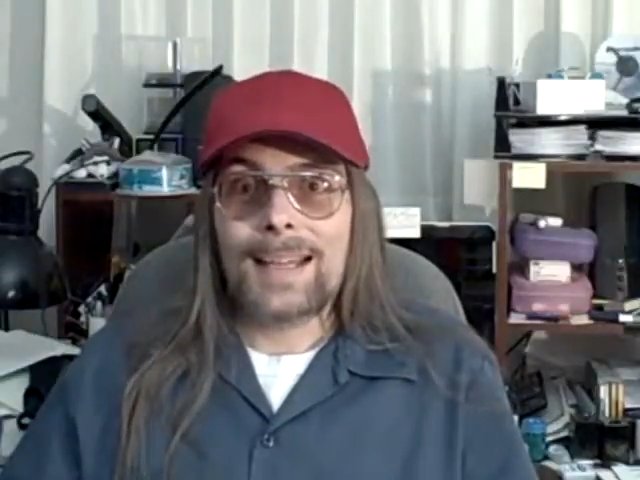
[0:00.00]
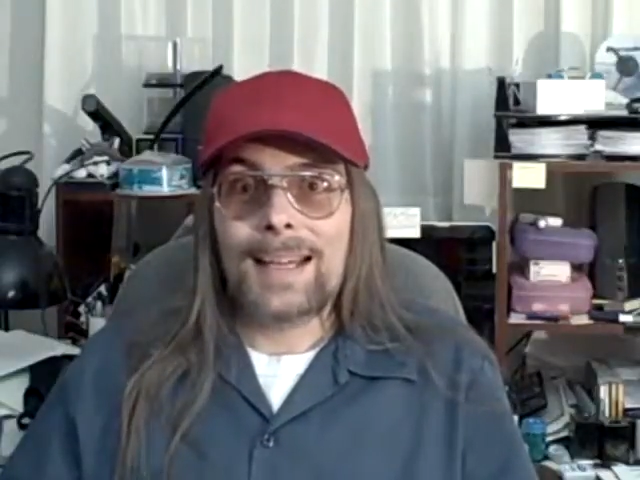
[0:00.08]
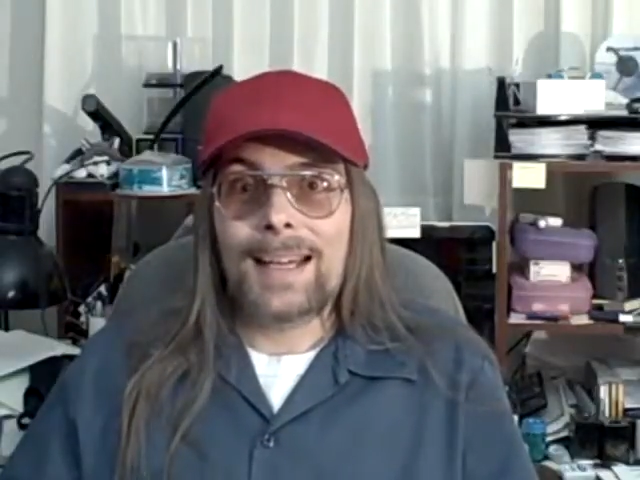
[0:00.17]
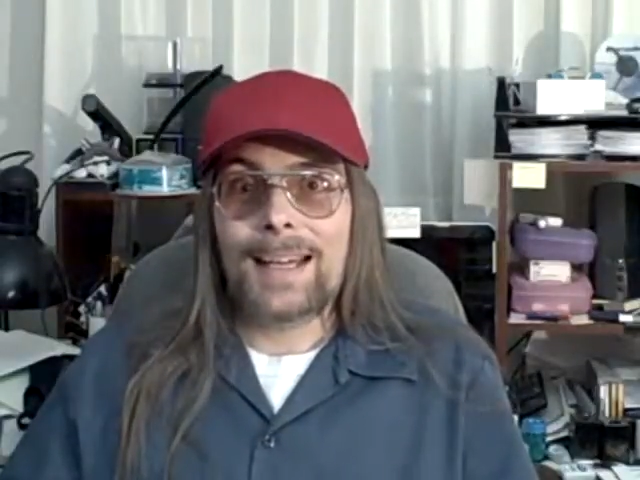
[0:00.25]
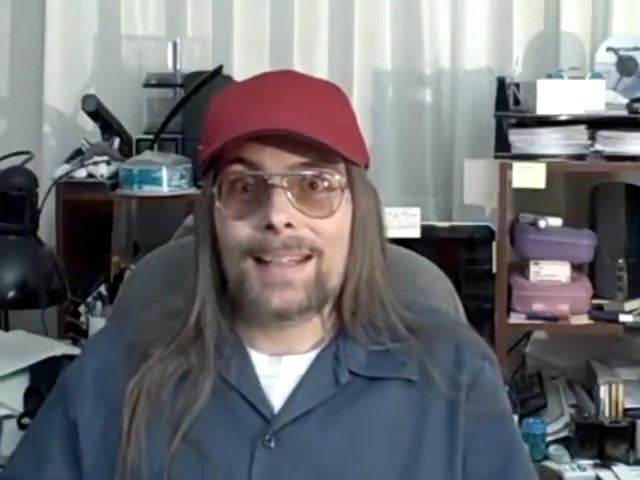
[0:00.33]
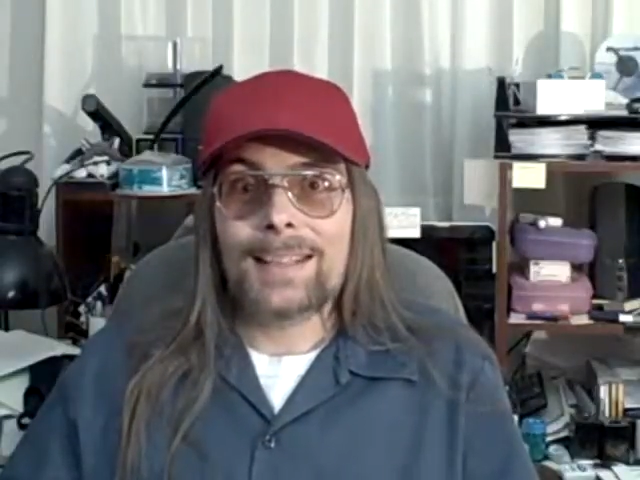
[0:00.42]

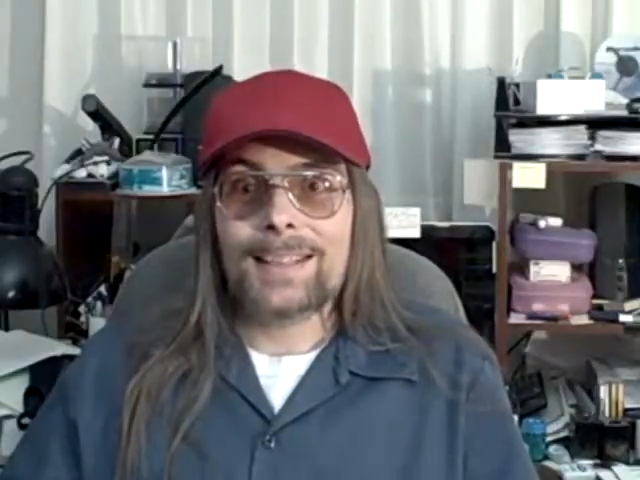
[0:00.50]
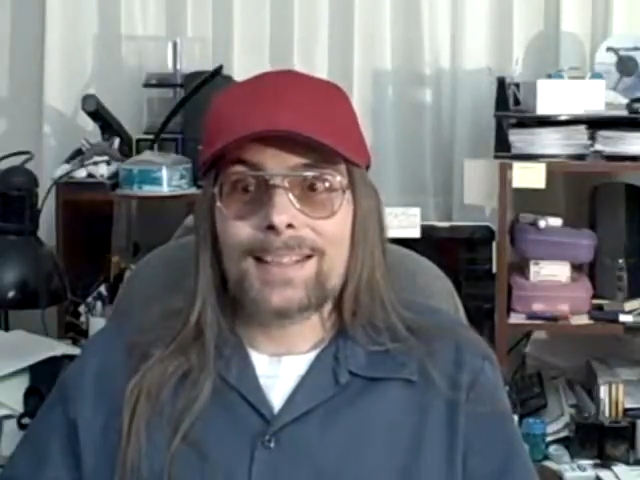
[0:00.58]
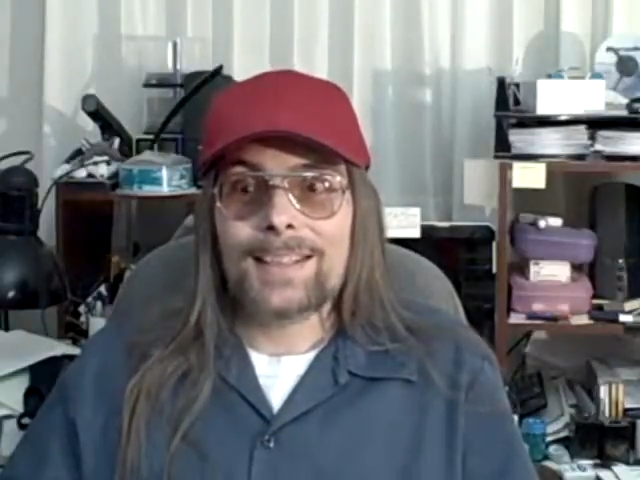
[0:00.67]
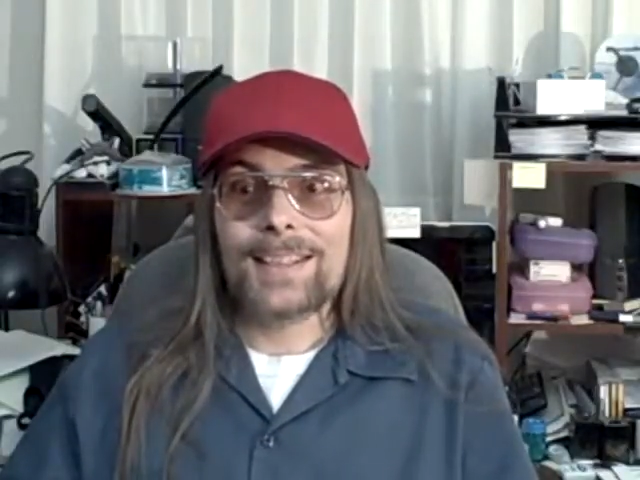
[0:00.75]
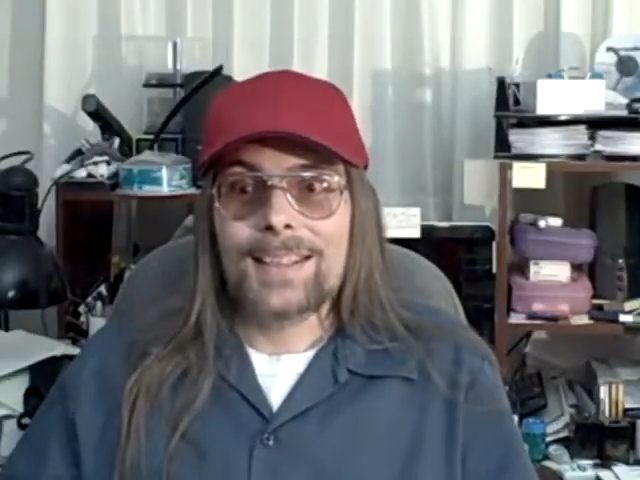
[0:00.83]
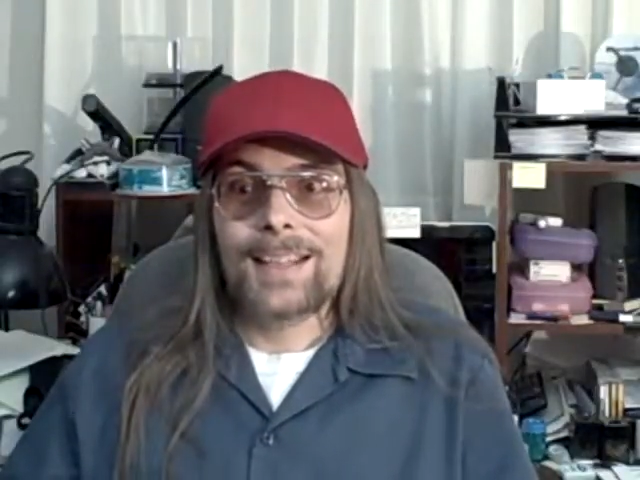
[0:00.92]

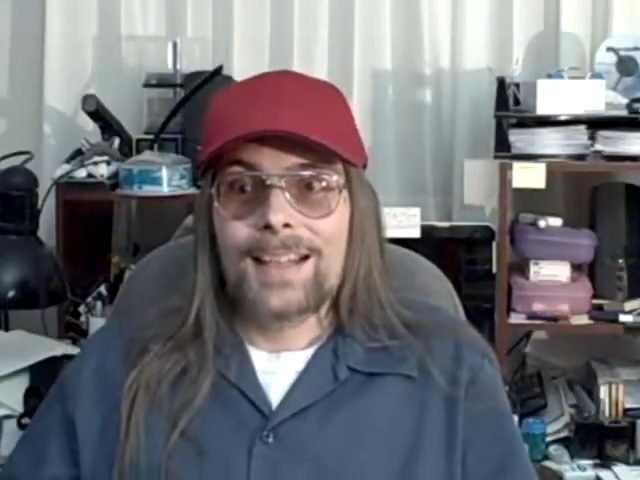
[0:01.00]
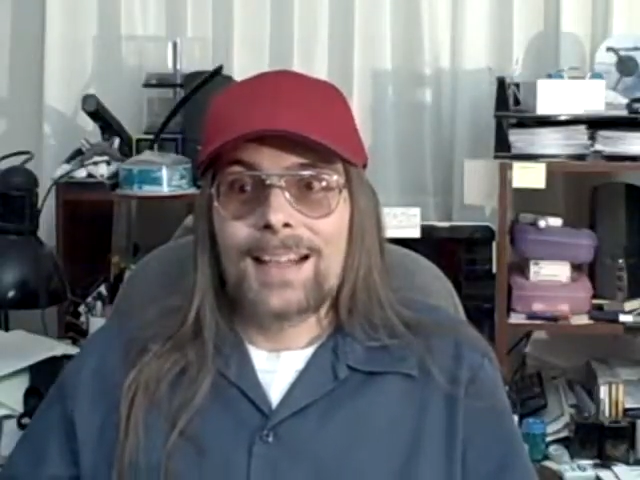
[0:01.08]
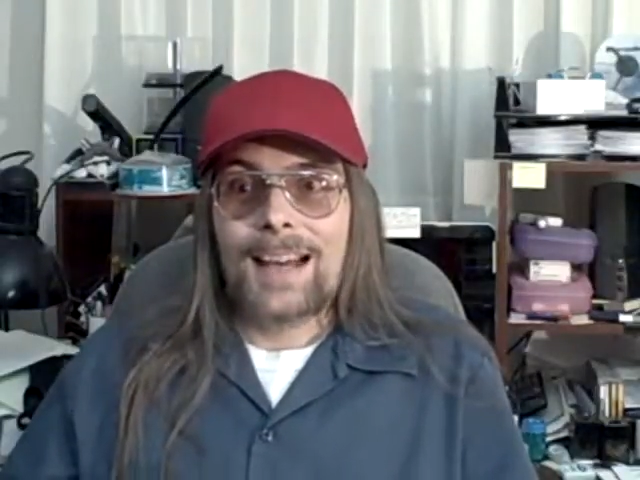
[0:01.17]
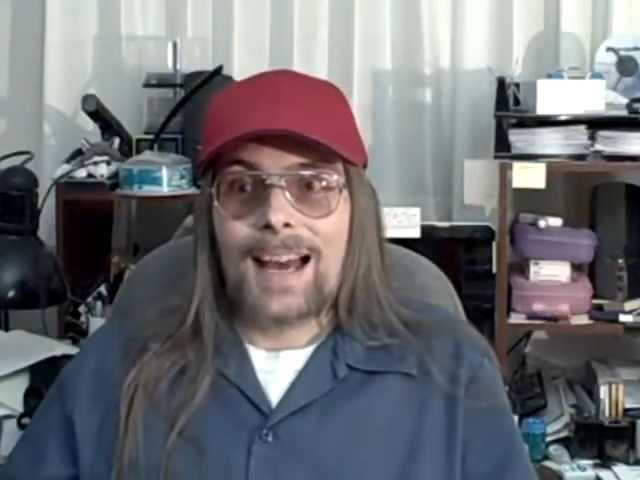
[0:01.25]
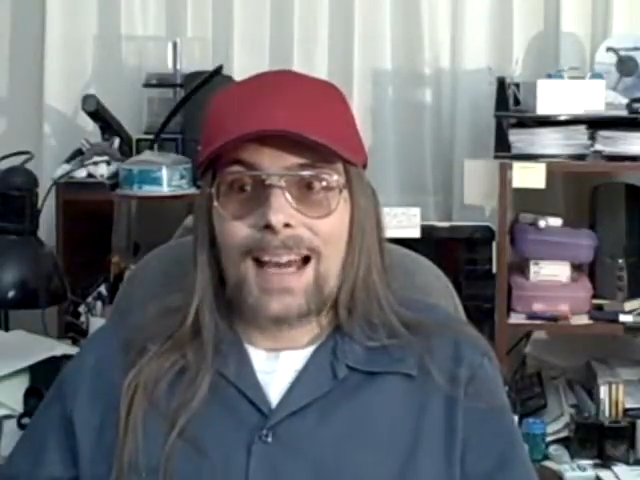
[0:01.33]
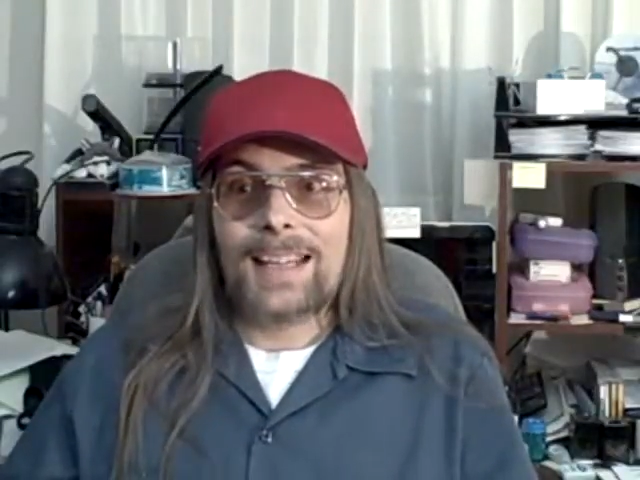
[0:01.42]
And
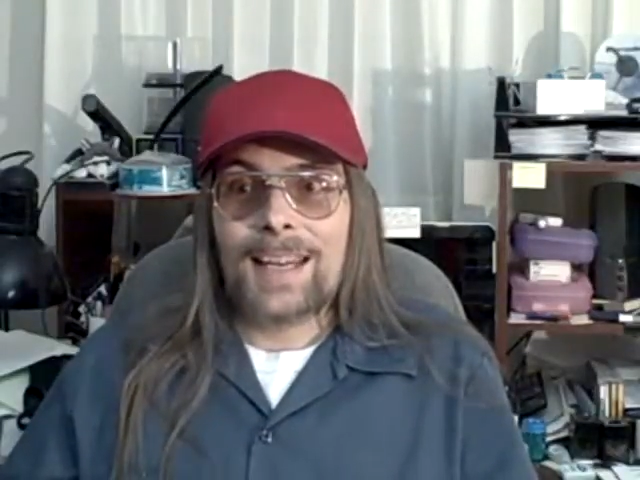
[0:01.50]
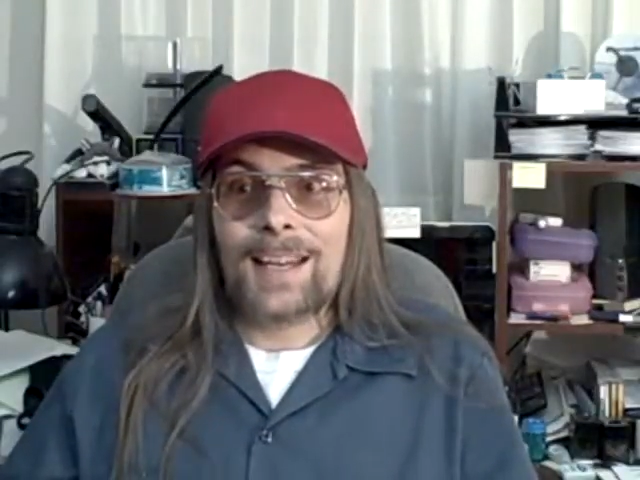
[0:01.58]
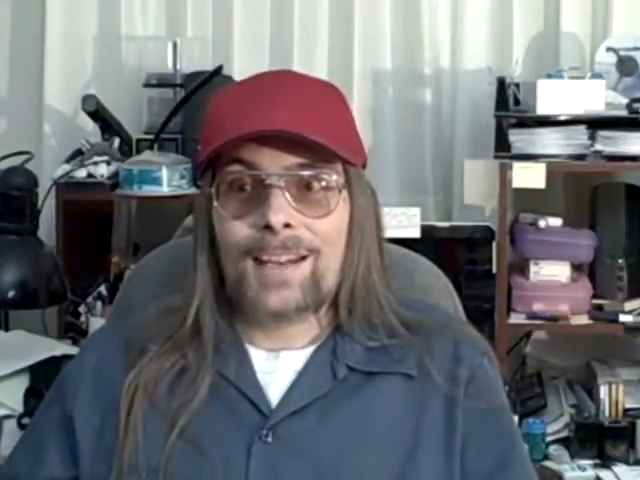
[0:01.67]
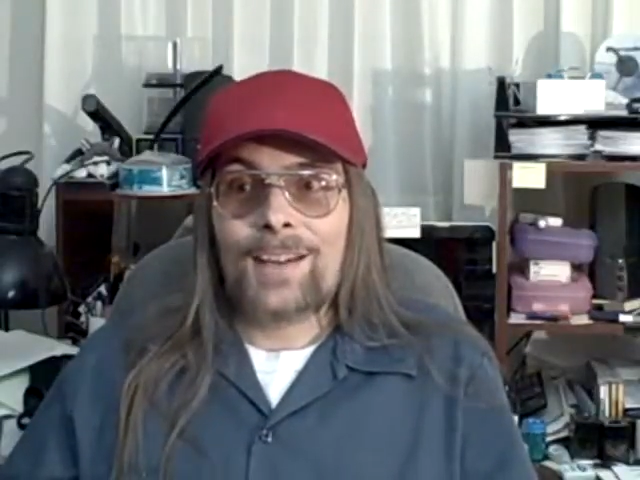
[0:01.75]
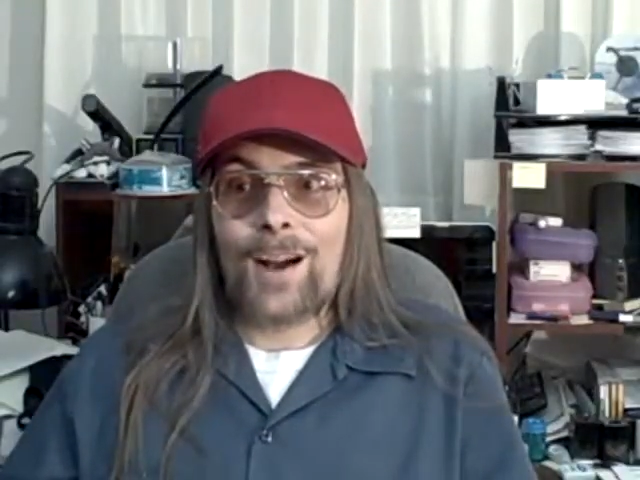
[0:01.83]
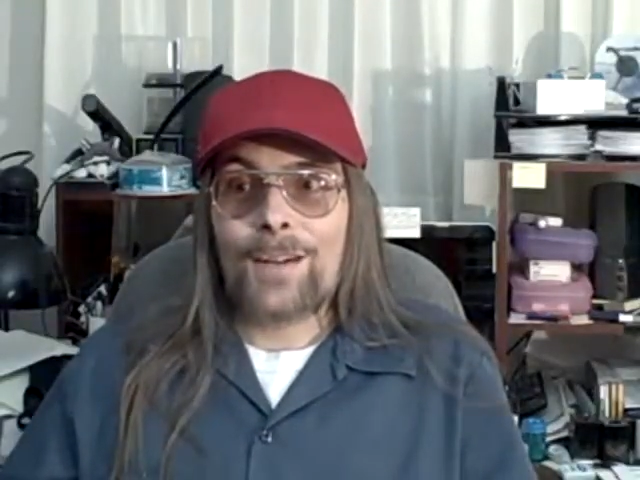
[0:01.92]
I get
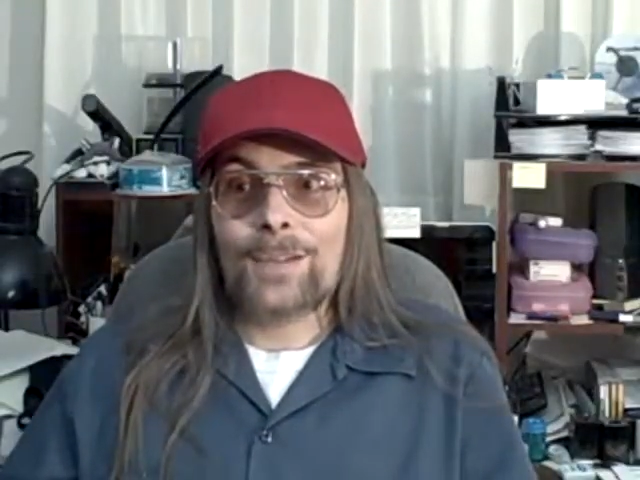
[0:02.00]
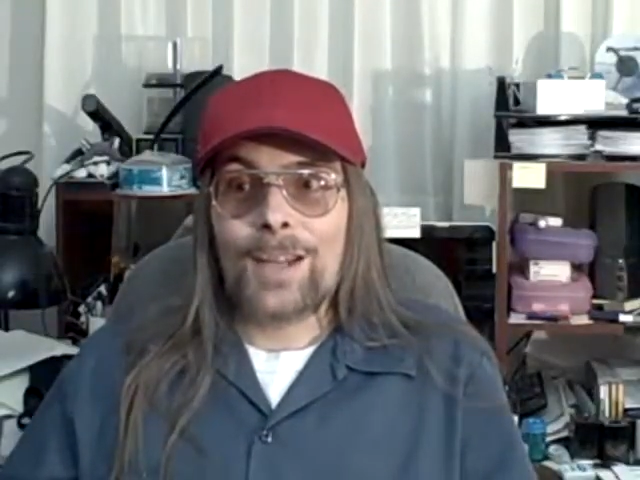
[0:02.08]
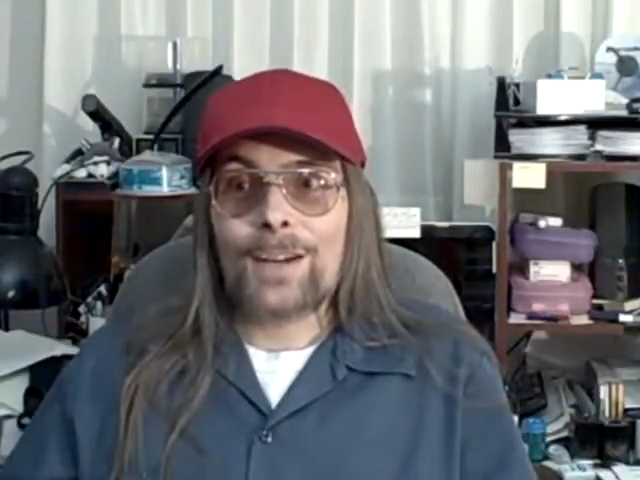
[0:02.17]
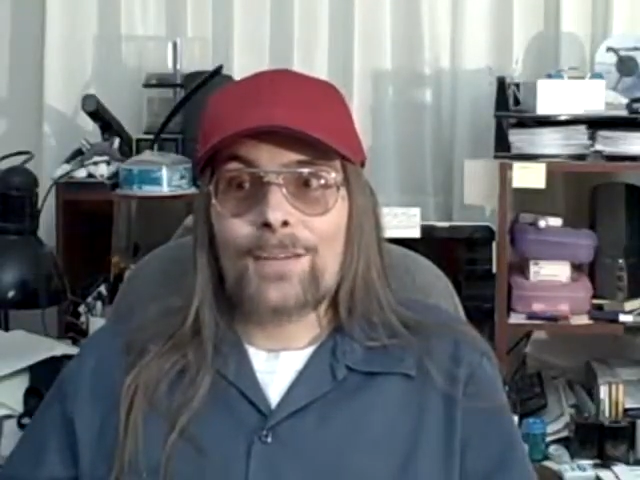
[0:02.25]
an awful lot